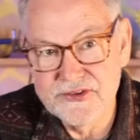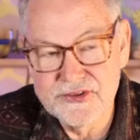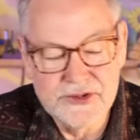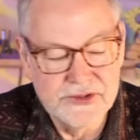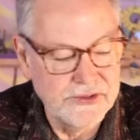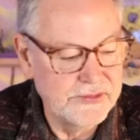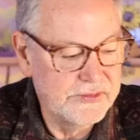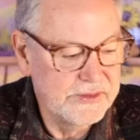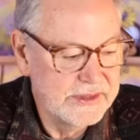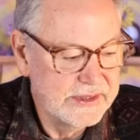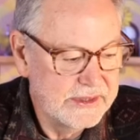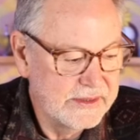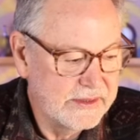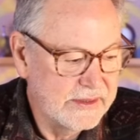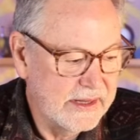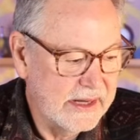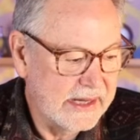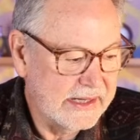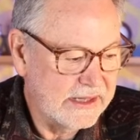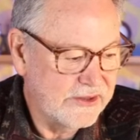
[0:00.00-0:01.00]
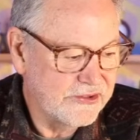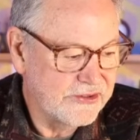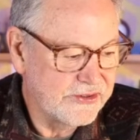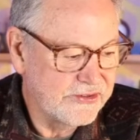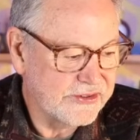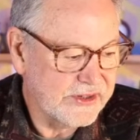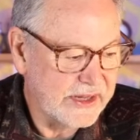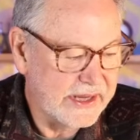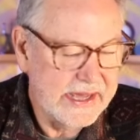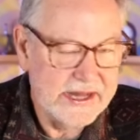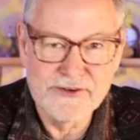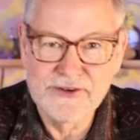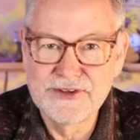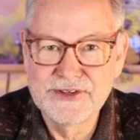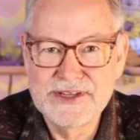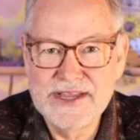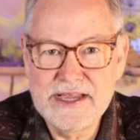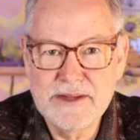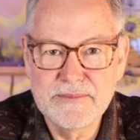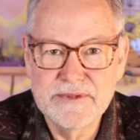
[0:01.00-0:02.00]
So I guess there's collateral
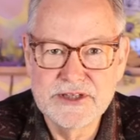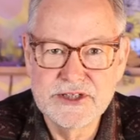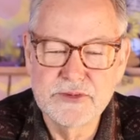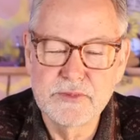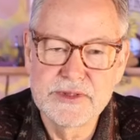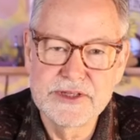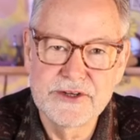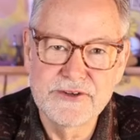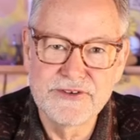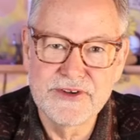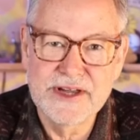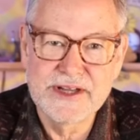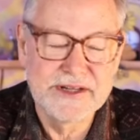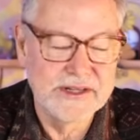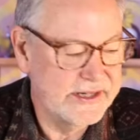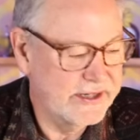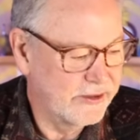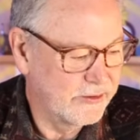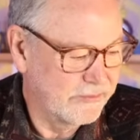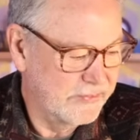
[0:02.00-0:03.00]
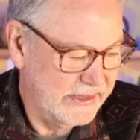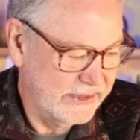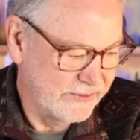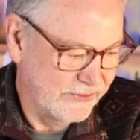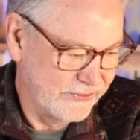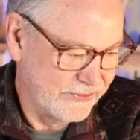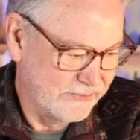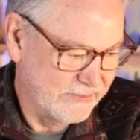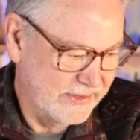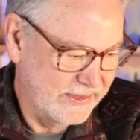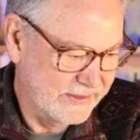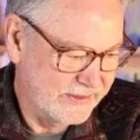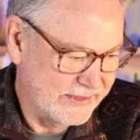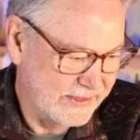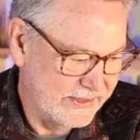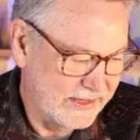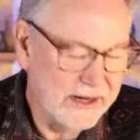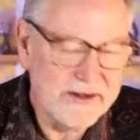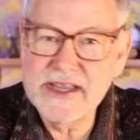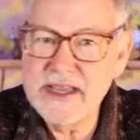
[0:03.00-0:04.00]
damage when you're trying to kill beetles. But
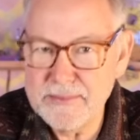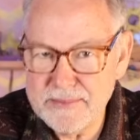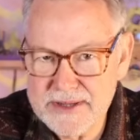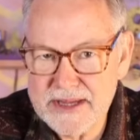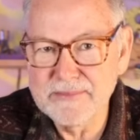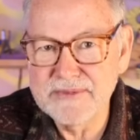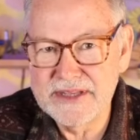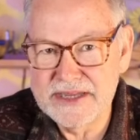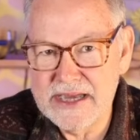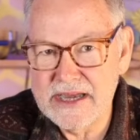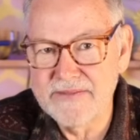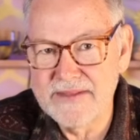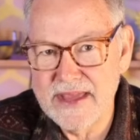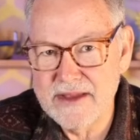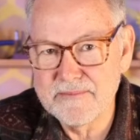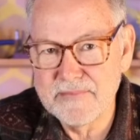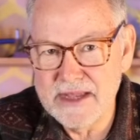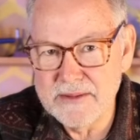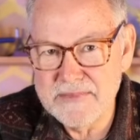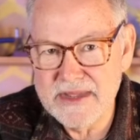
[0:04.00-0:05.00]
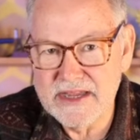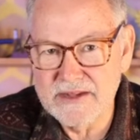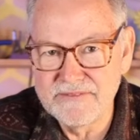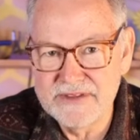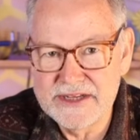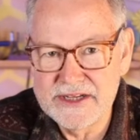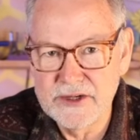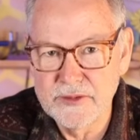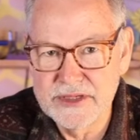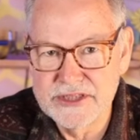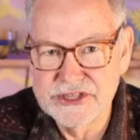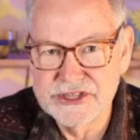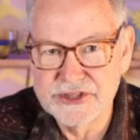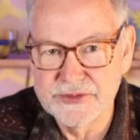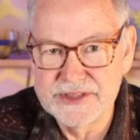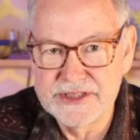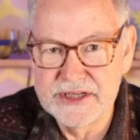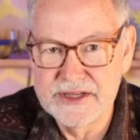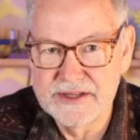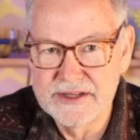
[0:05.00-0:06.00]
I'll keep you up to date on that. Might make a video on
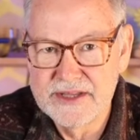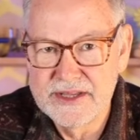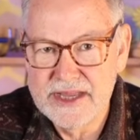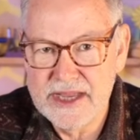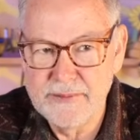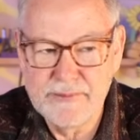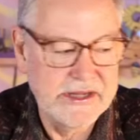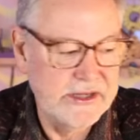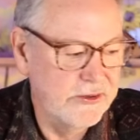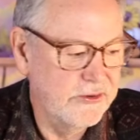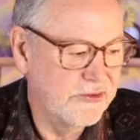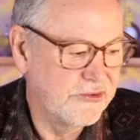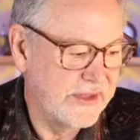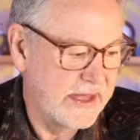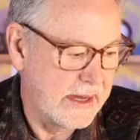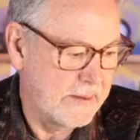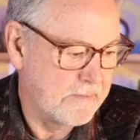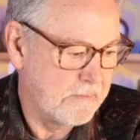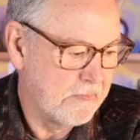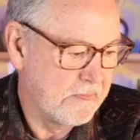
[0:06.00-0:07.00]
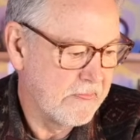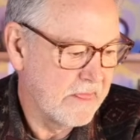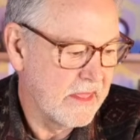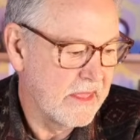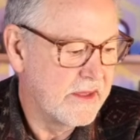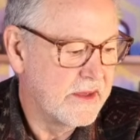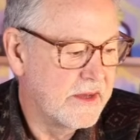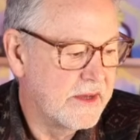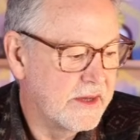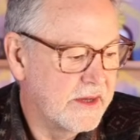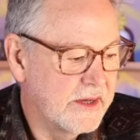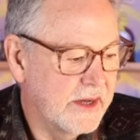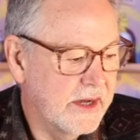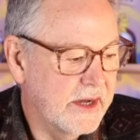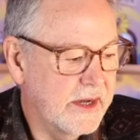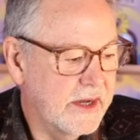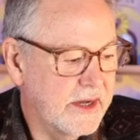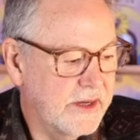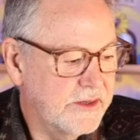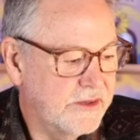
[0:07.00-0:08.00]
showing you how I use
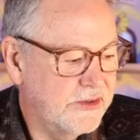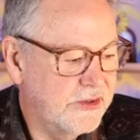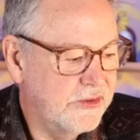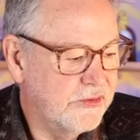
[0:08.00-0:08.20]
that.